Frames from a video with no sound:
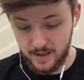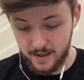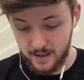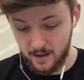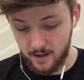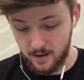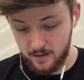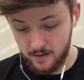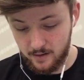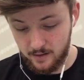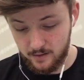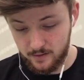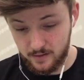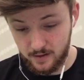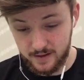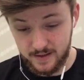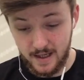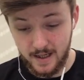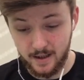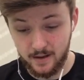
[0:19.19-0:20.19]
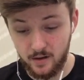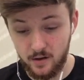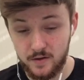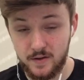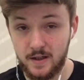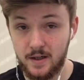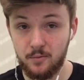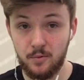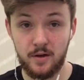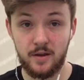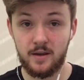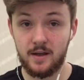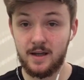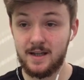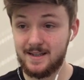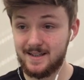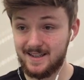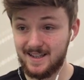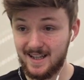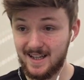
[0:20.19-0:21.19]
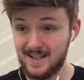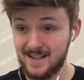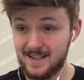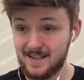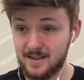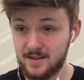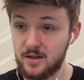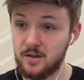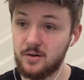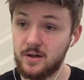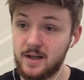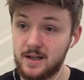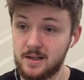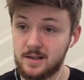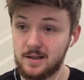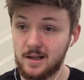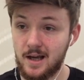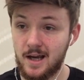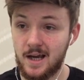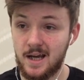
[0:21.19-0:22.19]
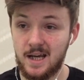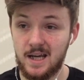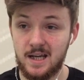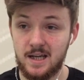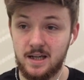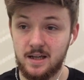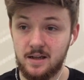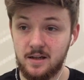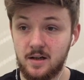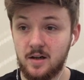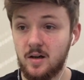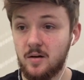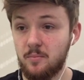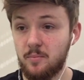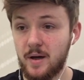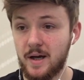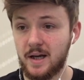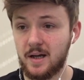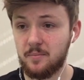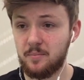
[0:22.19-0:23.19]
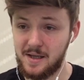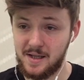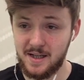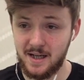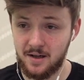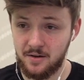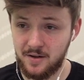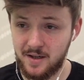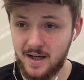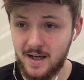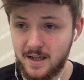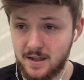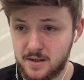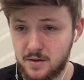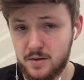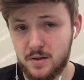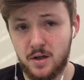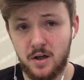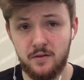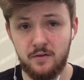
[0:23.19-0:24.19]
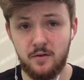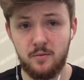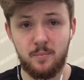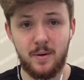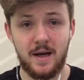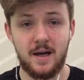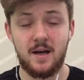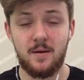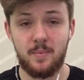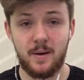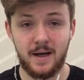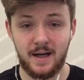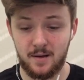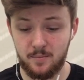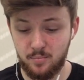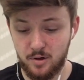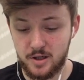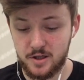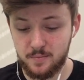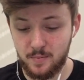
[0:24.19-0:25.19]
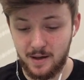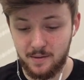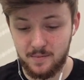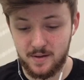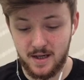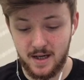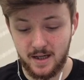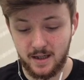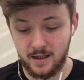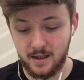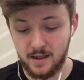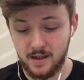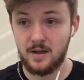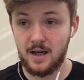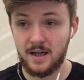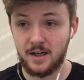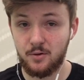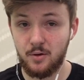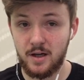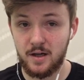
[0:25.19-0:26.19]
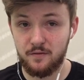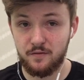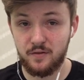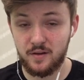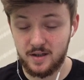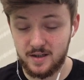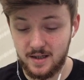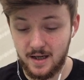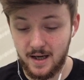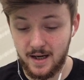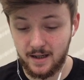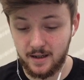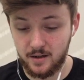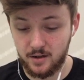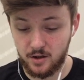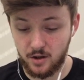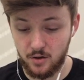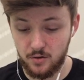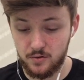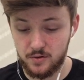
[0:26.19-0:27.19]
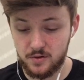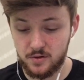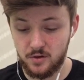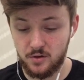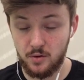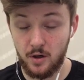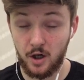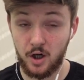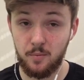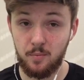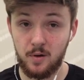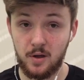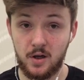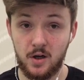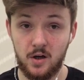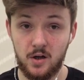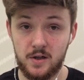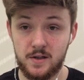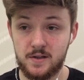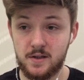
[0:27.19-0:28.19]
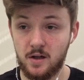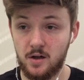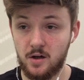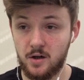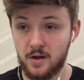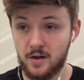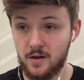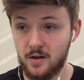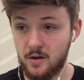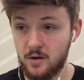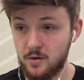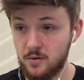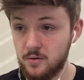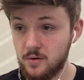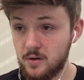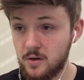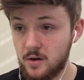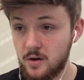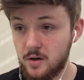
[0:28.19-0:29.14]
yeah, the deck that I did it with is this. So it's a Pekka Beatdown deck. So it's kind of a Pekka bridge spam deck. And credit for the deck goes to a couple of guys that I know.